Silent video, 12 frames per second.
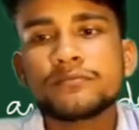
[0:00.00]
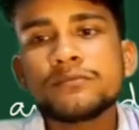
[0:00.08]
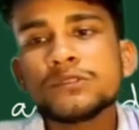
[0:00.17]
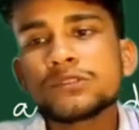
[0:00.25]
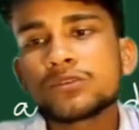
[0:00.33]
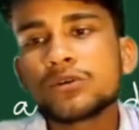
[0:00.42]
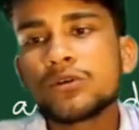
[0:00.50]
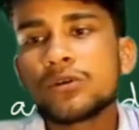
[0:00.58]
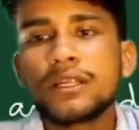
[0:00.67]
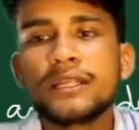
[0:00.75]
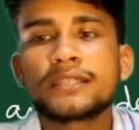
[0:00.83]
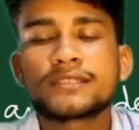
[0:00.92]
So
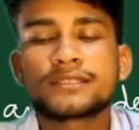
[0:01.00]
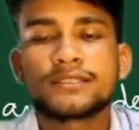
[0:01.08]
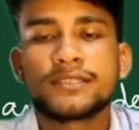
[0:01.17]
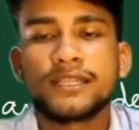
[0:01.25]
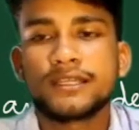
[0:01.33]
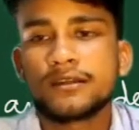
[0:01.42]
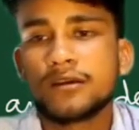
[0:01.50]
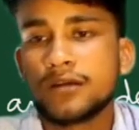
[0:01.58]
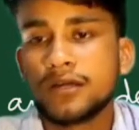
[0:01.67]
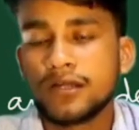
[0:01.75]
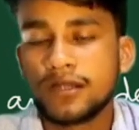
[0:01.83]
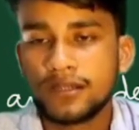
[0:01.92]
let us
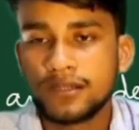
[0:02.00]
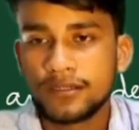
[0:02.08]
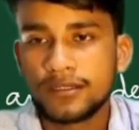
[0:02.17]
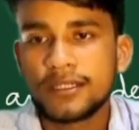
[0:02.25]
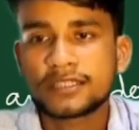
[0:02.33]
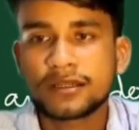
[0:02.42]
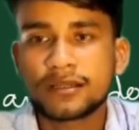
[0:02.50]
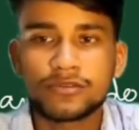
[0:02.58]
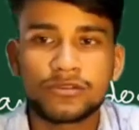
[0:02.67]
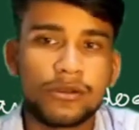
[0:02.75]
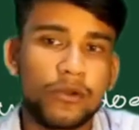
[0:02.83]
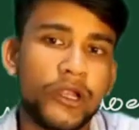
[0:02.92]
come to
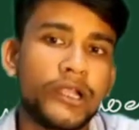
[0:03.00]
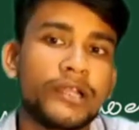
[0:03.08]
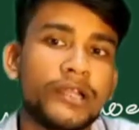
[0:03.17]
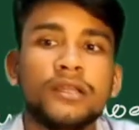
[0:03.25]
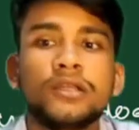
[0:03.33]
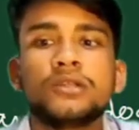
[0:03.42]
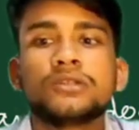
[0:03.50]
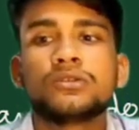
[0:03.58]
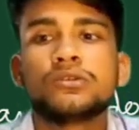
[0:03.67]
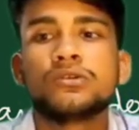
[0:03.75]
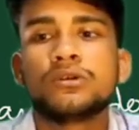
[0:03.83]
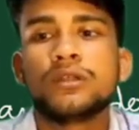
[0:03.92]
the point.
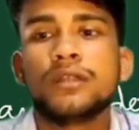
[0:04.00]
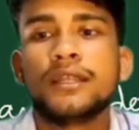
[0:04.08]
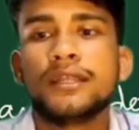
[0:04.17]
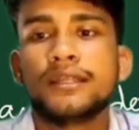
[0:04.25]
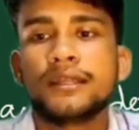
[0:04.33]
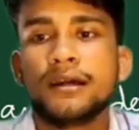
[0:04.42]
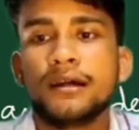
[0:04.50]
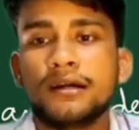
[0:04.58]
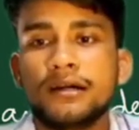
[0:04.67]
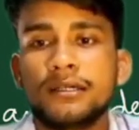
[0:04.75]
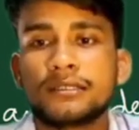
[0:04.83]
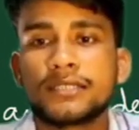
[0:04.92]
So let
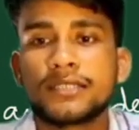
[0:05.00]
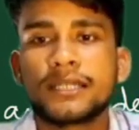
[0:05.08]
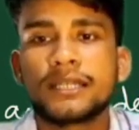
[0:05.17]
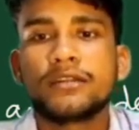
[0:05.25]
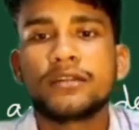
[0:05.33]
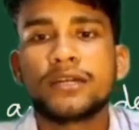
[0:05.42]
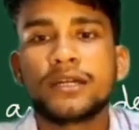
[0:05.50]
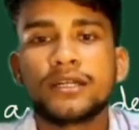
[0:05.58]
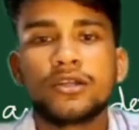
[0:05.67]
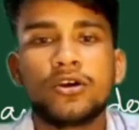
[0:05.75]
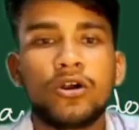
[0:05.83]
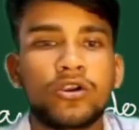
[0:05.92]
second order
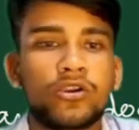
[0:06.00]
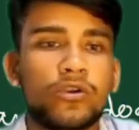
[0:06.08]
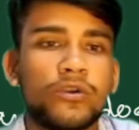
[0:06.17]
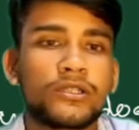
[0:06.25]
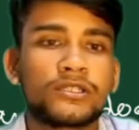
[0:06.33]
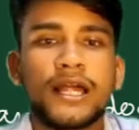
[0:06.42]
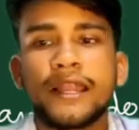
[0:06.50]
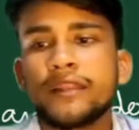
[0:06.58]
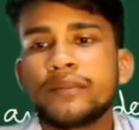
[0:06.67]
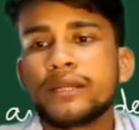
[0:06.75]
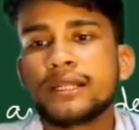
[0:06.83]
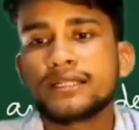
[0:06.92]
autonomous
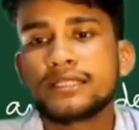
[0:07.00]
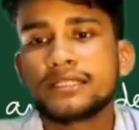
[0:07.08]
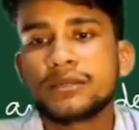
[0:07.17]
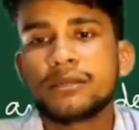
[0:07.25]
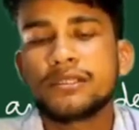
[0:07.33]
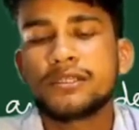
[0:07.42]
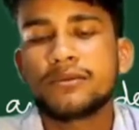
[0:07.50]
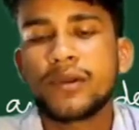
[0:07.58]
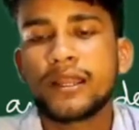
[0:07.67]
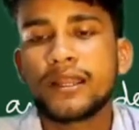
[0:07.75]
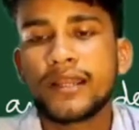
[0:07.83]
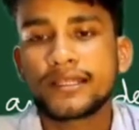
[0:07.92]
dynamical system is
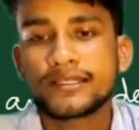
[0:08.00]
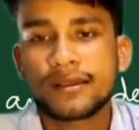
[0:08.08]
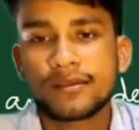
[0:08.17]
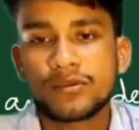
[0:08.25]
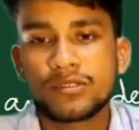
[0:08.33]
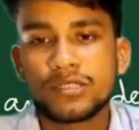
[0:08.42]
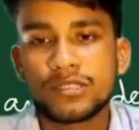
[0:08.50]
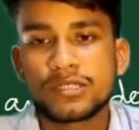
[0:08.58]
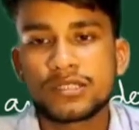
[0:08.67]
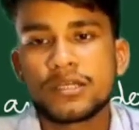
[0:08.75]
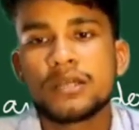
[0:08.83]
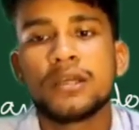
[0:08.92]
defined as, suppose this
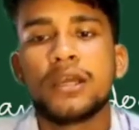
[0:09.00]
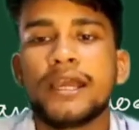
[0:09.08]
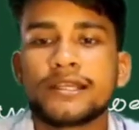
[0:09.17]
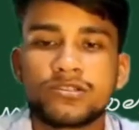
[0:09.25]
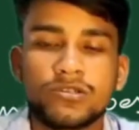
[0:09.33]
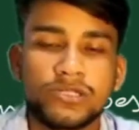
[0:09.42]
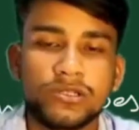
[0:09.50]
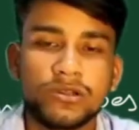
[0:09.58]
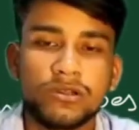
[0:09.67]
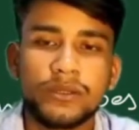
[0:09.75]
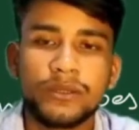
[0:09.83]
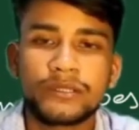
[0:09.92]
x dot equal
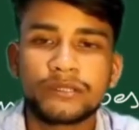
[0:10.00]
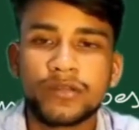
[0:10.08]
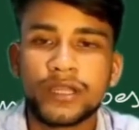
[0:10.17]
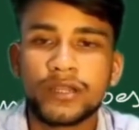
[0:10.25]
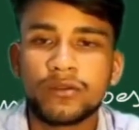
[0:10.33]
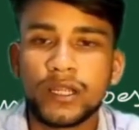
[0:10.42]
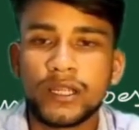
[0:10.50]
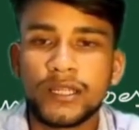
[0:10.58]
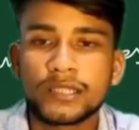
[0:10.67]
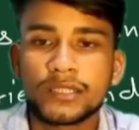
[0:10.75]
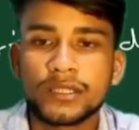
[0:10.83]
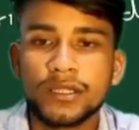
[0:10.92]
to fxy and y
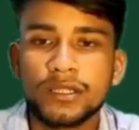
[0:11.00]
dash equal to